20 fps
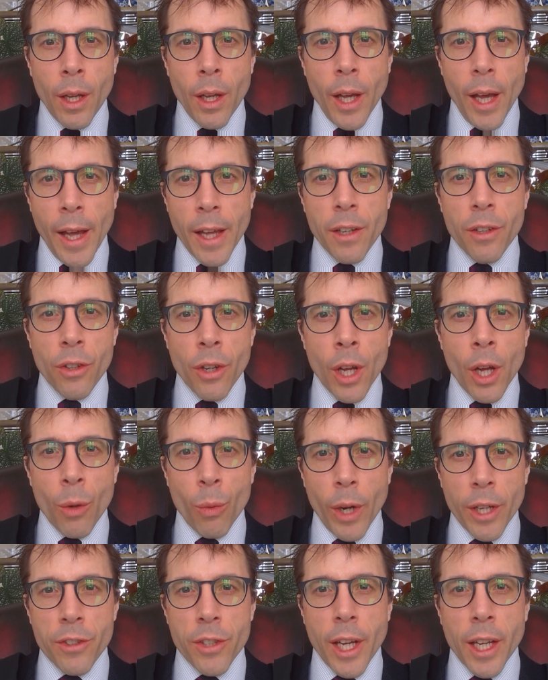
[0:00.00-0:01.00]
And
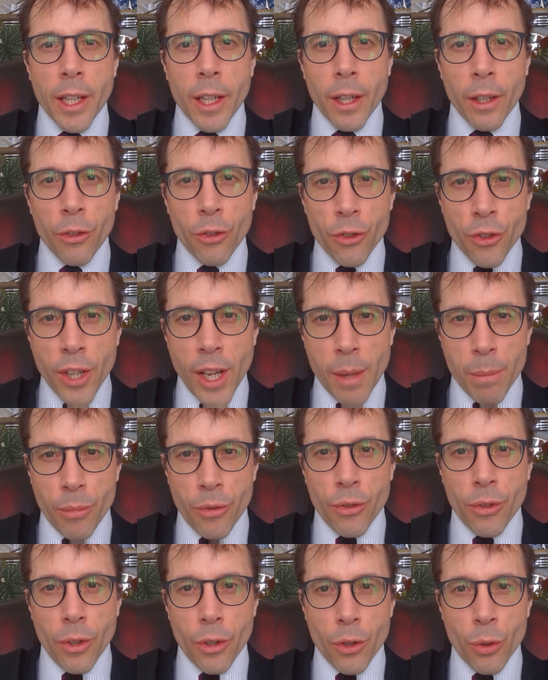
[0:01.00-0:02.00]
we're taking
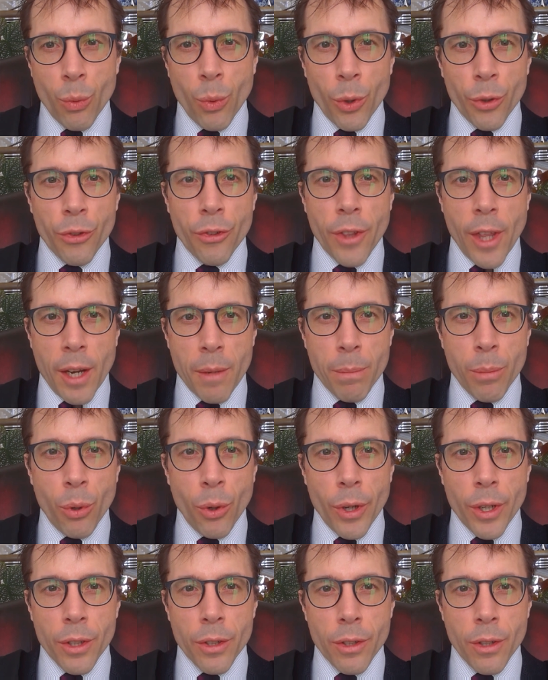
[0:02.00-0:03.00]
steps towards that
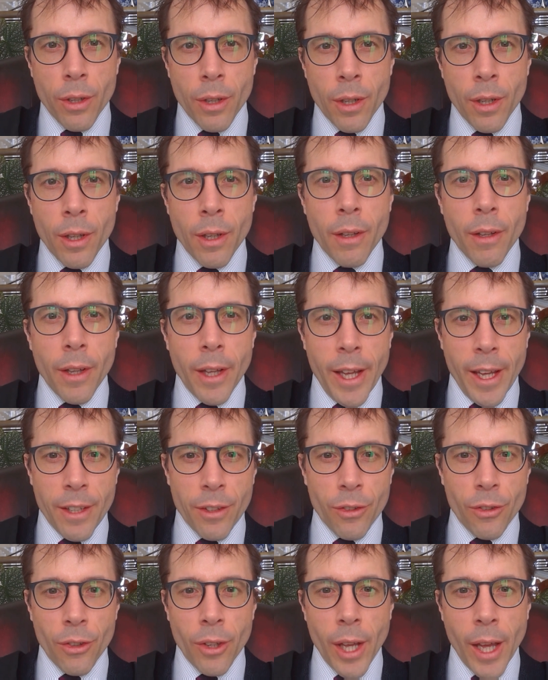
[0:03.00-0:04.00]
point,
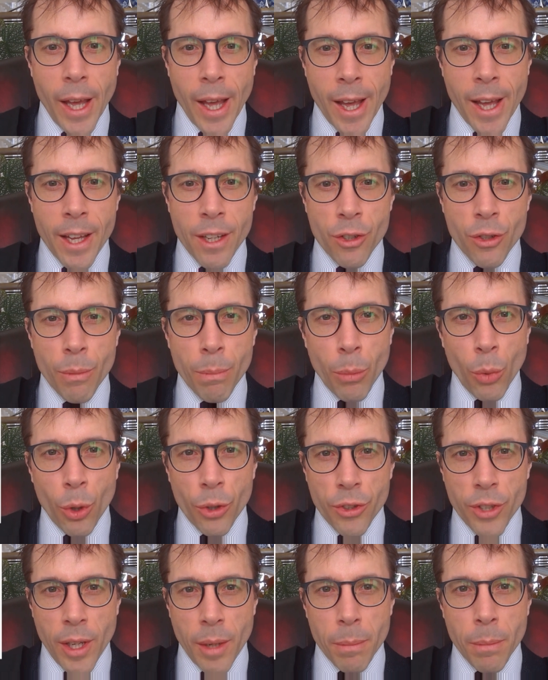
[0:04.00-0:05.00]
hence ad
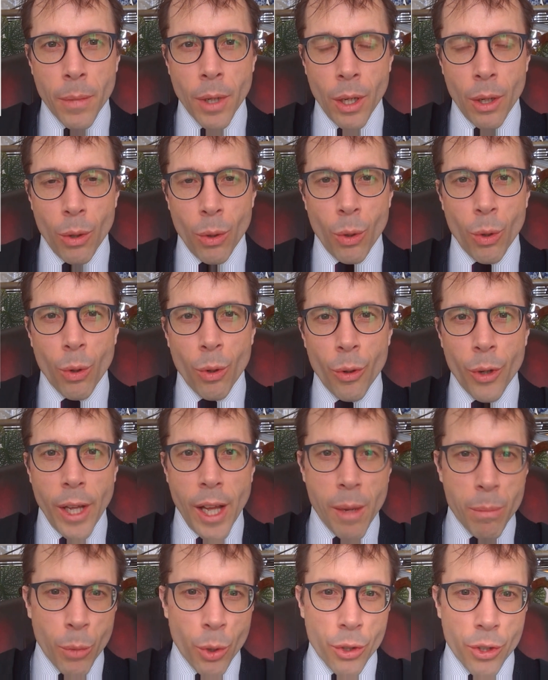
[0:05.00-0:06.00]
mortem, or
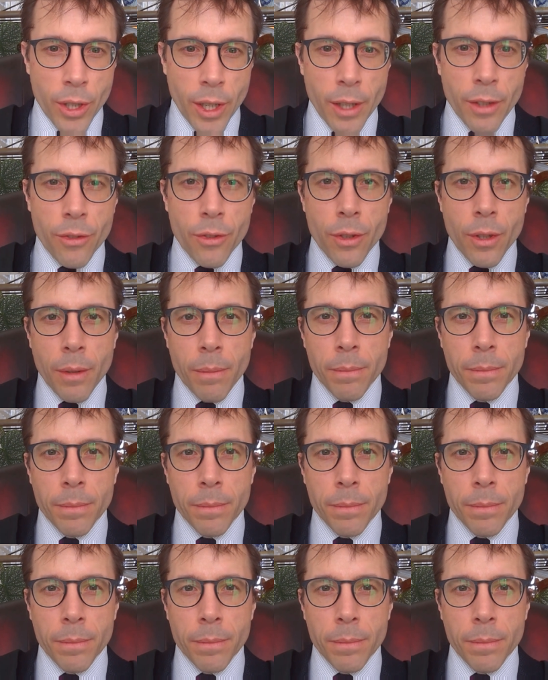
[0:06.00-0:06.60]
amortized.